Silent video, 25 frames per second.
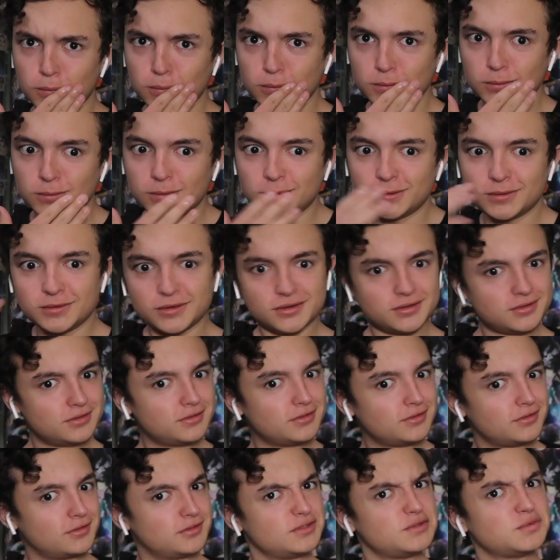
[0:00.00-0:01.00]

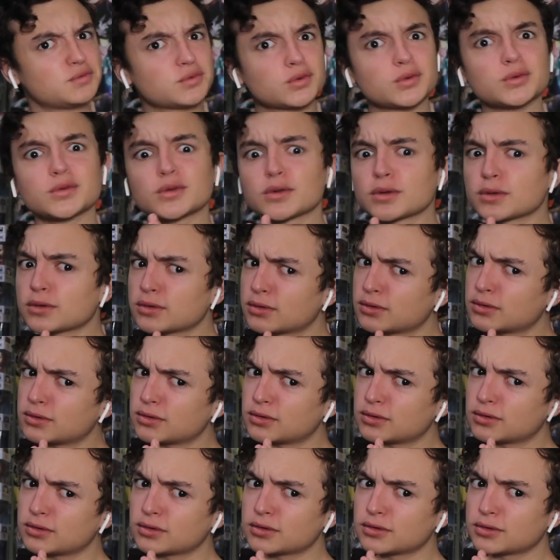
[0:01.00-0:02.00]

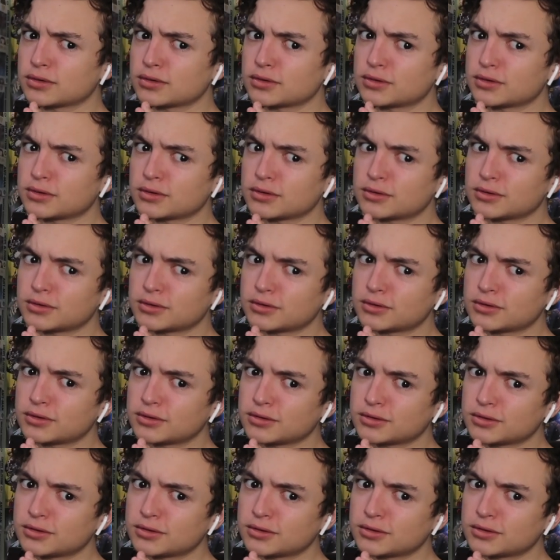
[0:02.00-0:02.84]
Nothing is said.